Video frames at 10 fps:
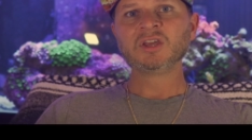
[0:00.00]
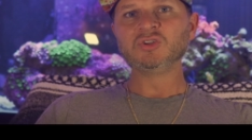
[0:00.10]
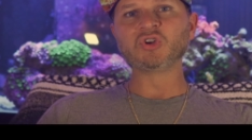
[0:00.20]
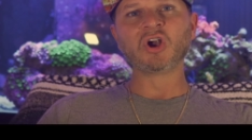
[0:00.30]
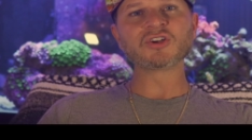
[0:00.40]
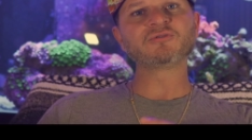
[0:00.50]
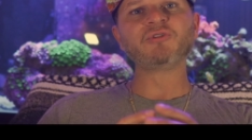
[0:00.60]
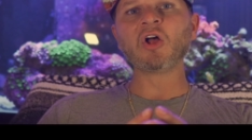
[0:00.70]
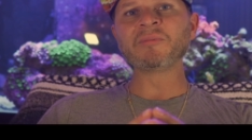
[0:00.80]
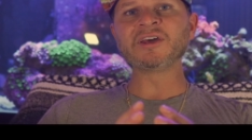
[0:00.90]
You can also
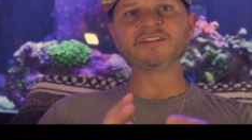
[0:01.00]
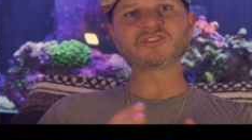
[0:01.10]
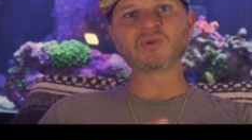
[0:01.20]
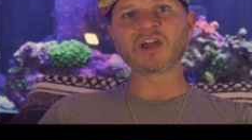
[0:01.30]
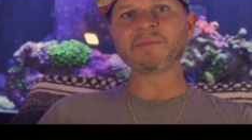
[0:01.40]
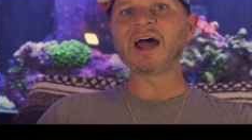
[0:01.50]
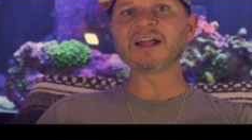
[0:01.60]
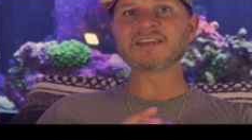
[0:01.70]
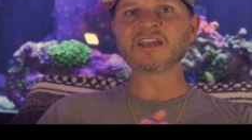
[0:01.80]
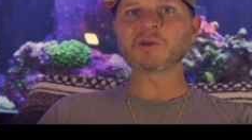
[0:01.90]
follow me on Instagram
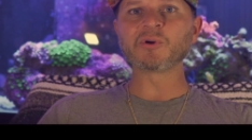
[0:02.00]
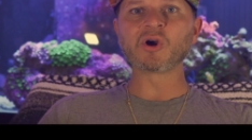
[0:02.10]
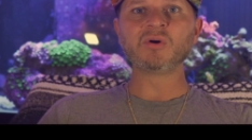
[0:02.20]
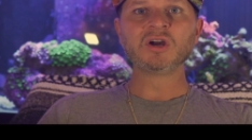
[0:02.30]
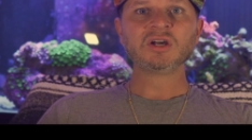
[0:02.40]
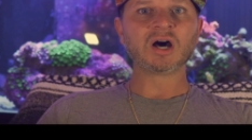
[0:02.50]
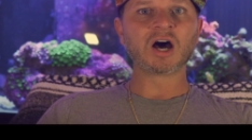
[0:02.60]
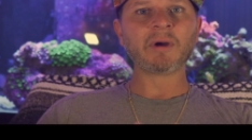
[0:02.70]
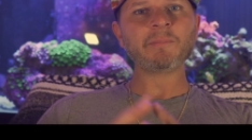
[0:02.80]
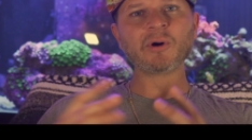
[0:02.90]
at Tankbruh.
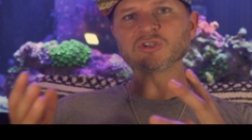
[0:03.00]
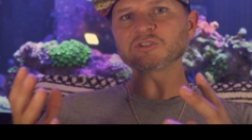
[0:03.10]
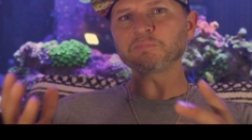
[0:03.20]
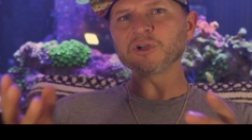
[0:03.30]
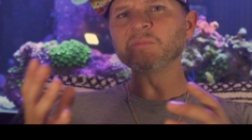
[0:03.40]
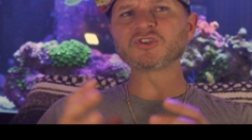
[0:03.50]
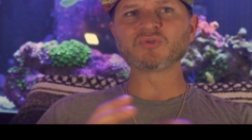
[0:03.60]
Um, I post pretty much